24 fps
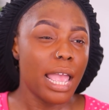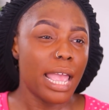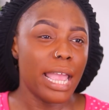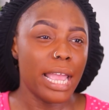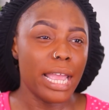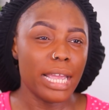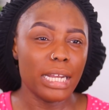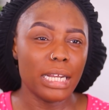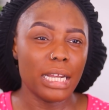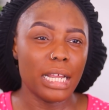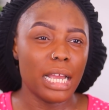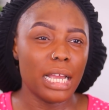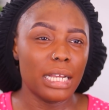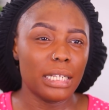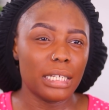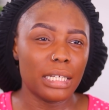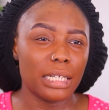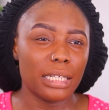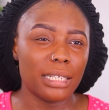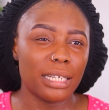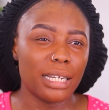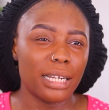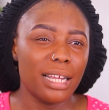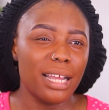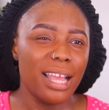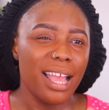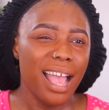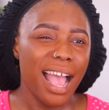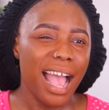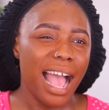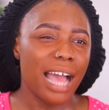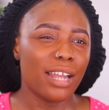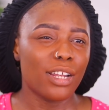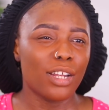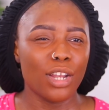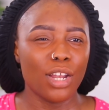and it,
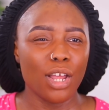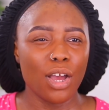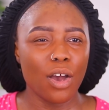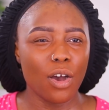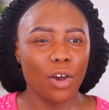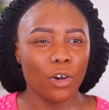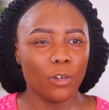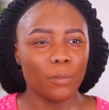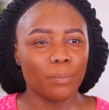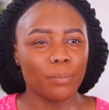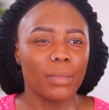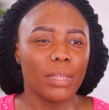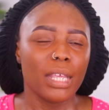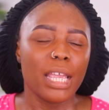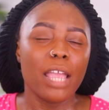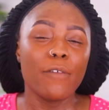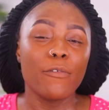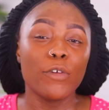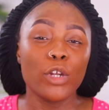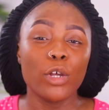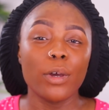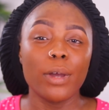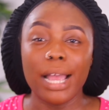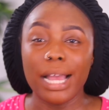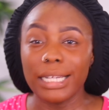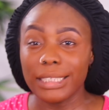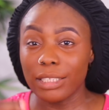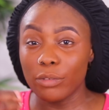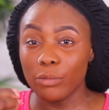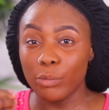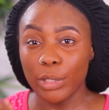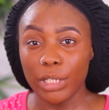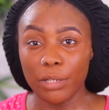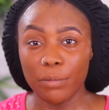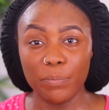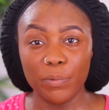I don't know, even though it has a
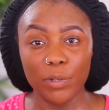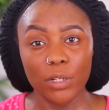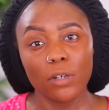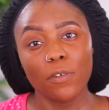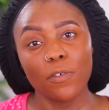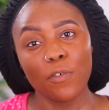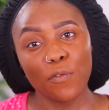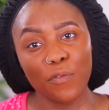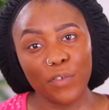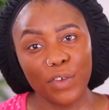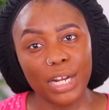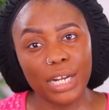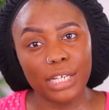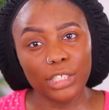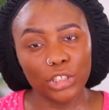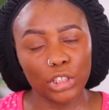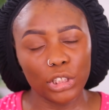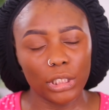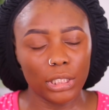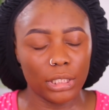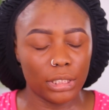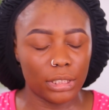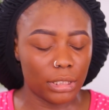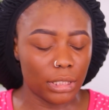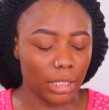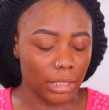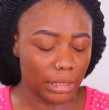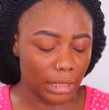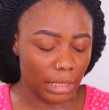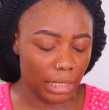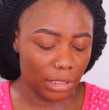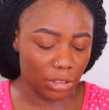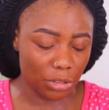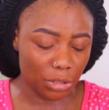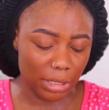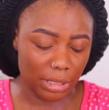really beautiful finish, it
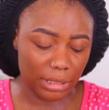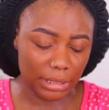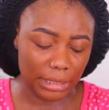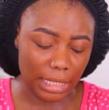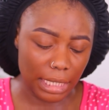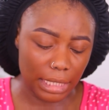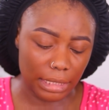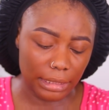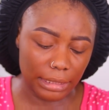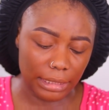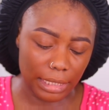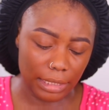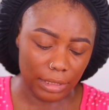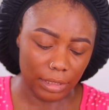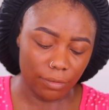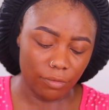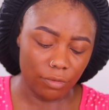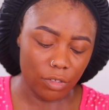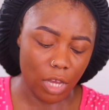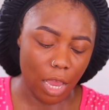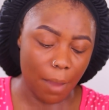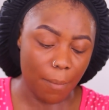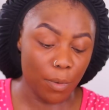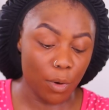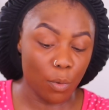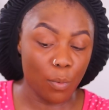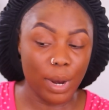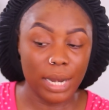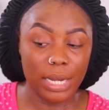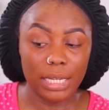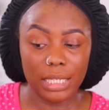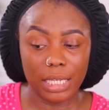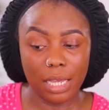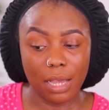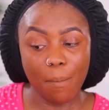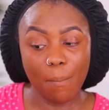doesn't necessarily stand the test of time. But
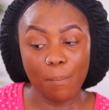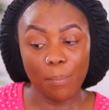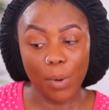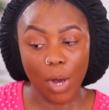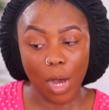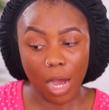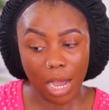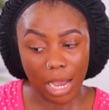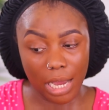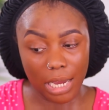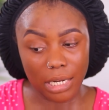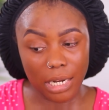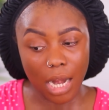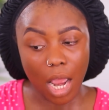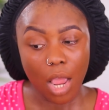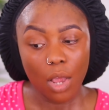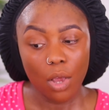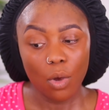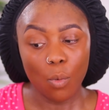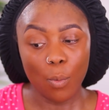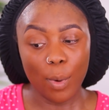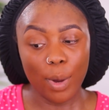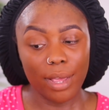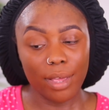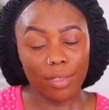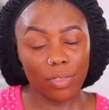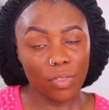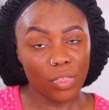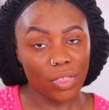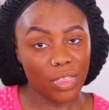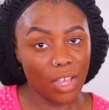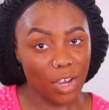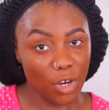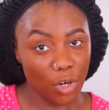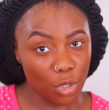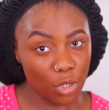when it's combined with
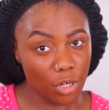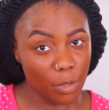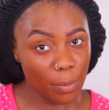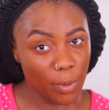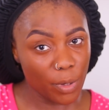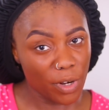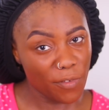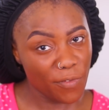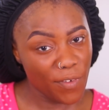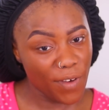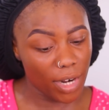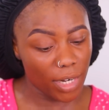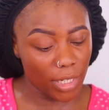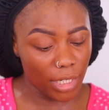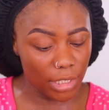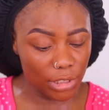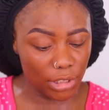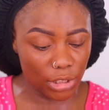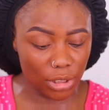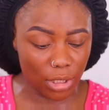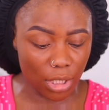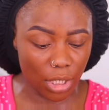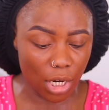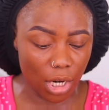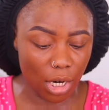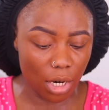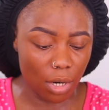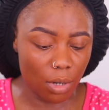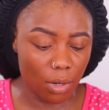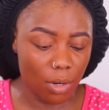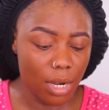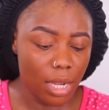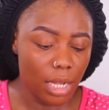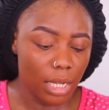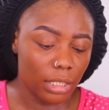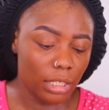the Huda Beauty foundation,
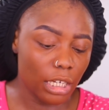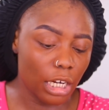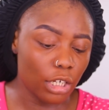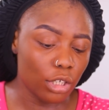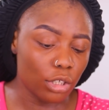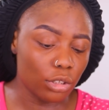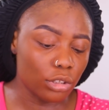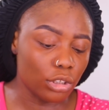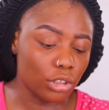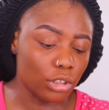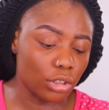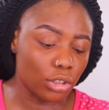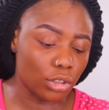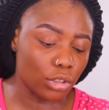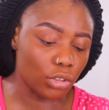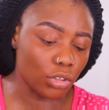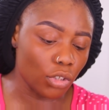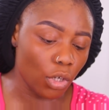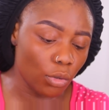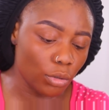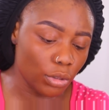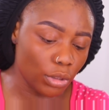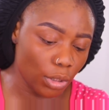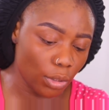girl, they look so,